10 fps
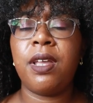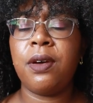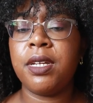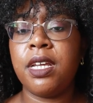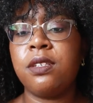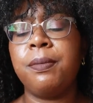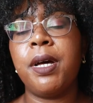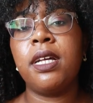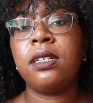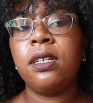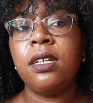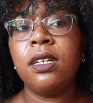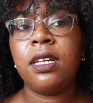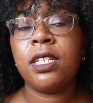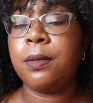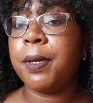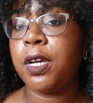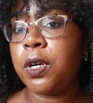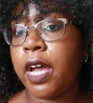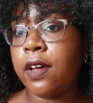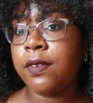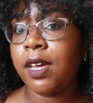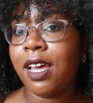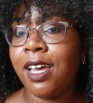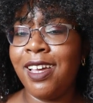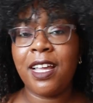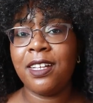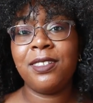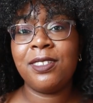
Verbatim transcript: nowadays, but it's a bigger cafe. They